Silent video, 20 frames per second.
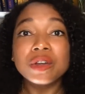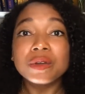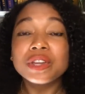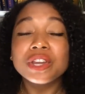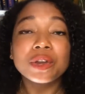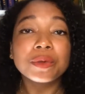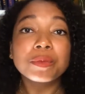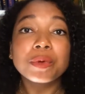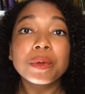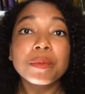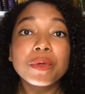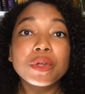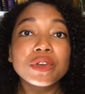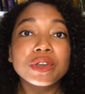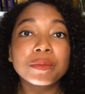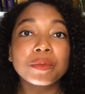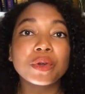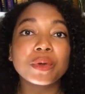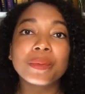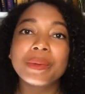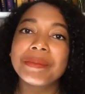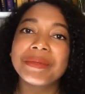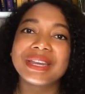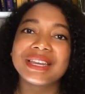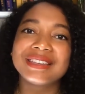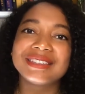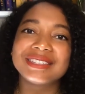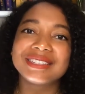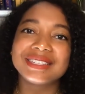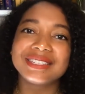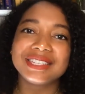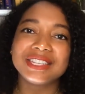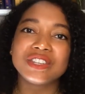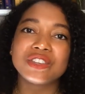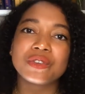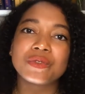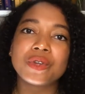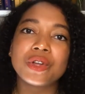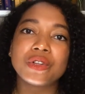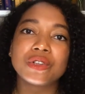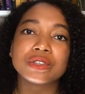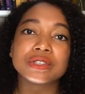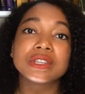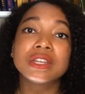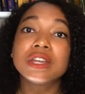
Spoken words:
promoting more women into senior roles.